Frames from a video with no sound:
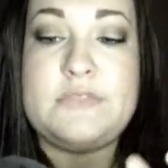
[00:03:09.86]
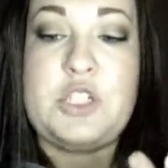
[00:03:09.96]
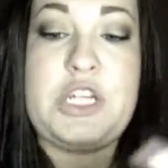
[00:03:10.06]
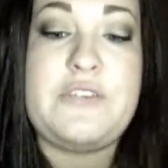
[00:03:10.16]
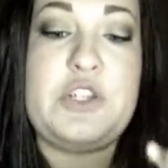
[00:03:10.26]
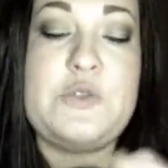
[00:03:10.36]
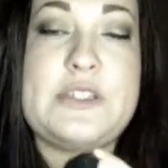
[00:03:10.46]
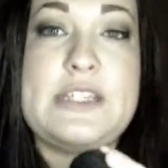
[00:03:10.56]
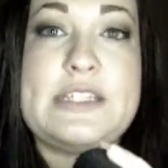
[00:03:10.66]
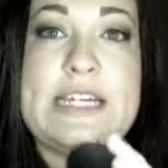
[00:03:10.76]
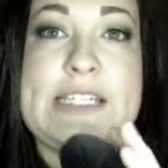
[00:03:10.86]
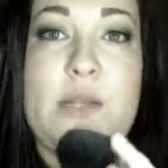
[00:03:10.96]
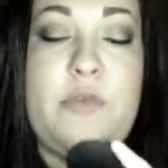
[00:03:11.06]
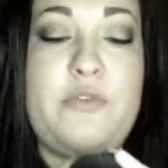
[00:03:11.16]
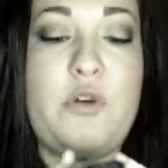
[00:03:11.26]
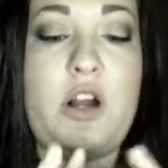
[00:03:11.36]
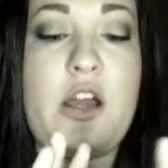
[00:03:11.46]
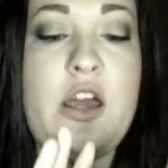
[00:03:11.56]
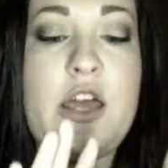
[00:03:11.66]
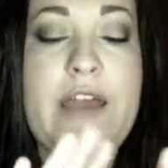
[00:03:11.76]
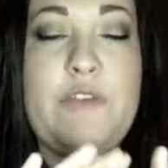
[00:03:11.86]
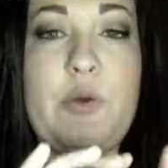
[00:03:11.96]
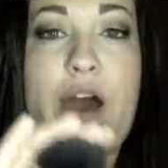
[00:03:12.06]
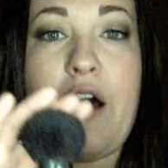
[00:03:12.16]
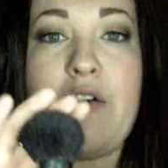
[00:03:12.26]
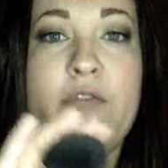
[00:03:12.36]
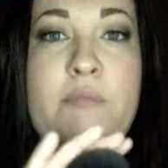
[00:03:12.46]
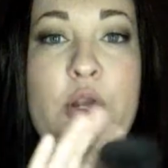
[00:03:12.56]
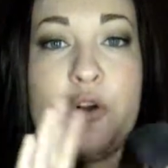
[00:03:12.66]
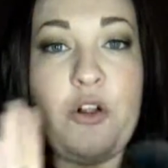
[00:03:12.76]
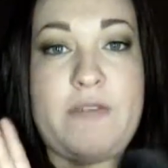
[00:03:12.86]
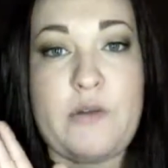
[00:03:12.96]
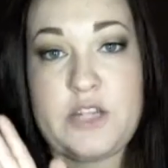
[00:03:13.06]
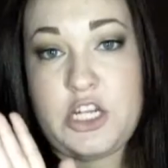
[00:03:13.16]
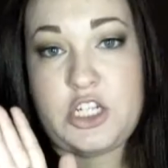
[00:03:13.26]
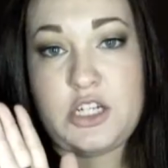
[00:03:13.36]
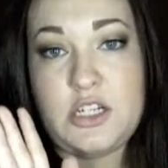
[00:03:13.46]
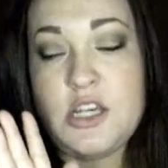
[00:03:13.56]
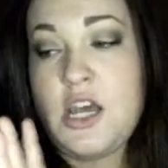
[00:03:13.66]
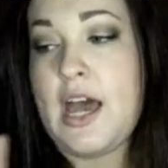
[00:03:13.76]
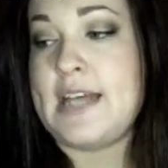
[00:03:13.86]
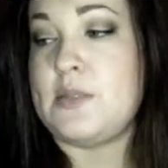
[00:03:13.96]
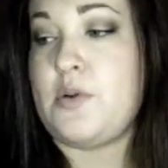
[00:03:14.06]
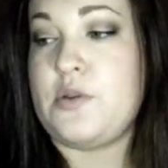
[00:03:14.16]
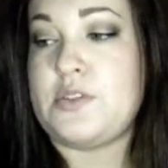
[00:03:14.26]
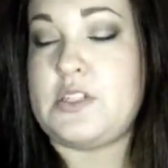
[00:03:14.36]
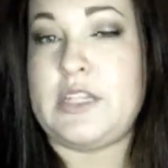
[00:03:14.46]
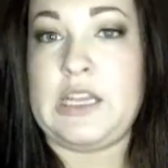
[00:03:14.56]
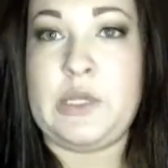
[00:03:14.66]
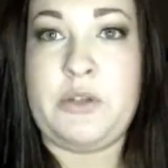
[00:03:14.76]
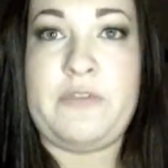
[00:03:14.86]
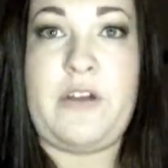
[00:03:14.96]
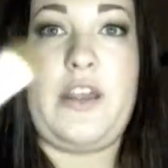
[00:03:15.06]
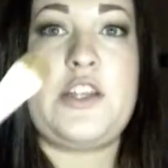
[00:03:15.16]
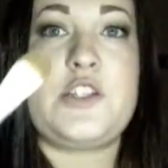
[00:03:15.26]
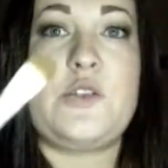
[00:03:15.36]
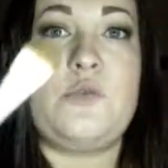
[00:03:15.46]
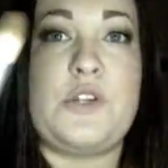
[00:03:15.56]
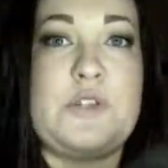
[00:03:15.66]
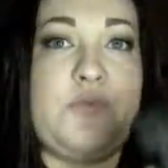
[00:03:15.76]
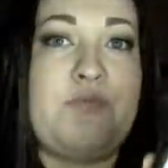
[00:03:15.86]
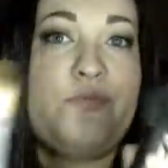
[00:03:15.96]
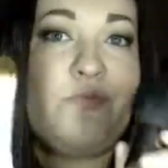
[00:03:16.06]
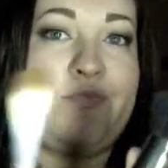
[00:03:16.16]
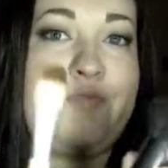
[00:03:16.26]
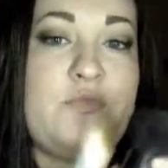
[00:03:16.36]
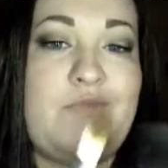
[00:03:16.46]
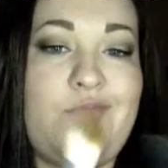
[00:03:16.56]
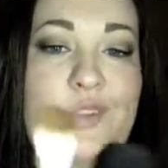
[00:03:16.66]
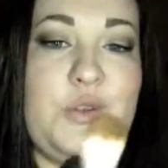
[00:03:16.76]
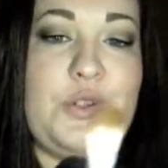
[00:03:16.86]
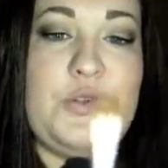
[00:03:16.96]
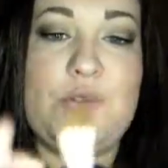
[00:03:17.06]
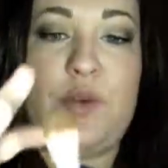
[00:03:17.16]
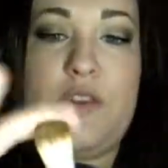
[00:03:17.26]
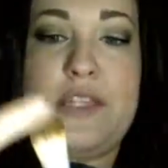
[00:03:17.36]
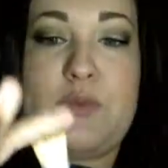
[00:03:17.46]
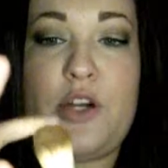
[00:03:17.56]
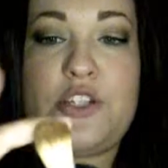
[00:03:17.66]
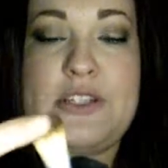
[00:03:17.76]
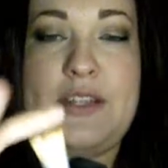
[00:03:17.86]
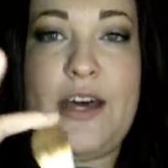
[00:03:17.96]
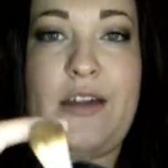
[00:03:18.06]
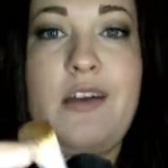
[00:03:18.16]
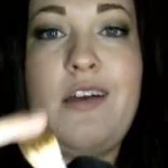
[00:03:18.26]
You can even use these, like I said before, if you have mineral foundation as opposed to like liquid foundation, which you use one of these brushes and not